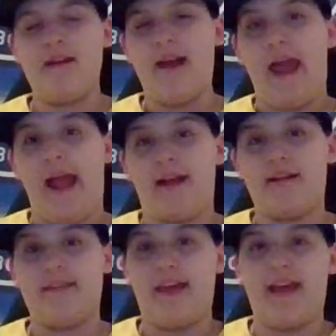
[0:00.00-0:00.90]

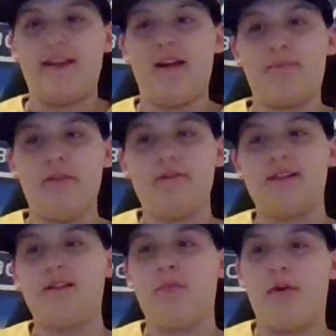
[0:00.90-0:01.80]
and they end up
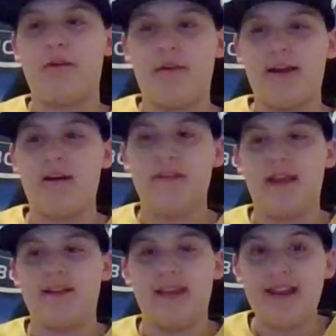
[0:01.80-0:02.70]
losing to Puerto Rico, and
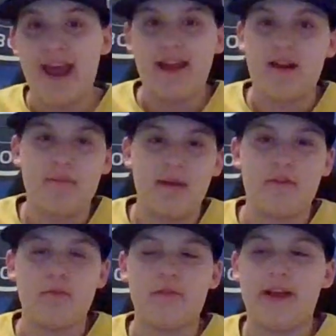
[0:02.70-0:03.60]
they didn't end up
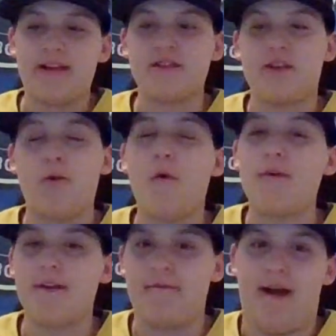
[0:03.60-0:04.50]
even moving on to the
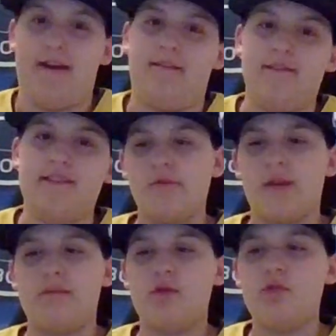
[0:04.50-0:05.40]
quarterfinals. We
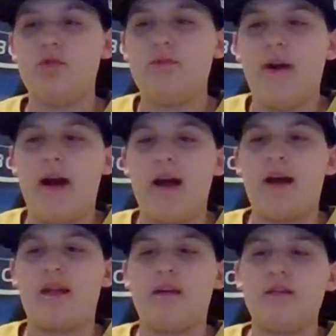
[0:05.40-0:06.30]
move
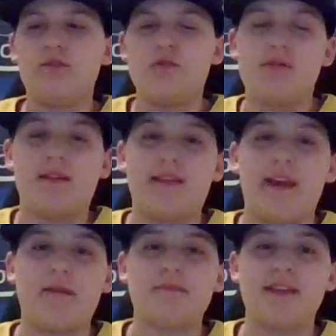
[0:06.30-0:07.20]
on to the
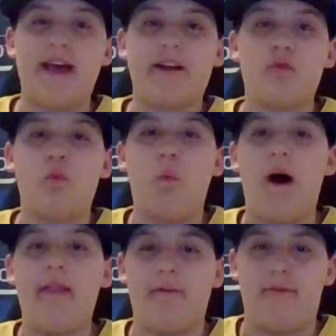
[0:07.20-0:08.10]
teams that
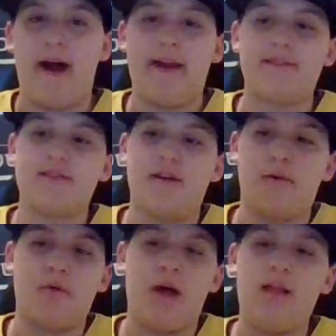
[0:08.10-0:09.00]
qualified. So
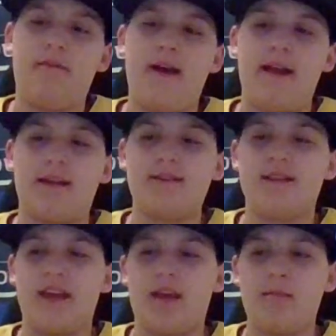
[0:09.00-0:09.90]
qualifying in
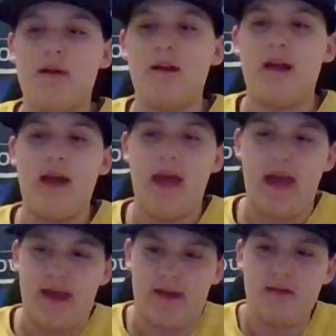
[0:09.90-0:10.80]
Team
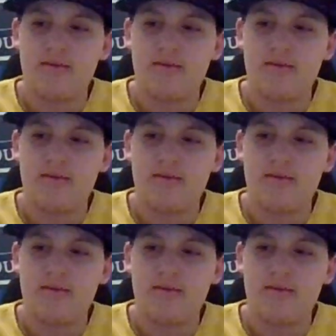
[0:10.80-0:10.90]
A.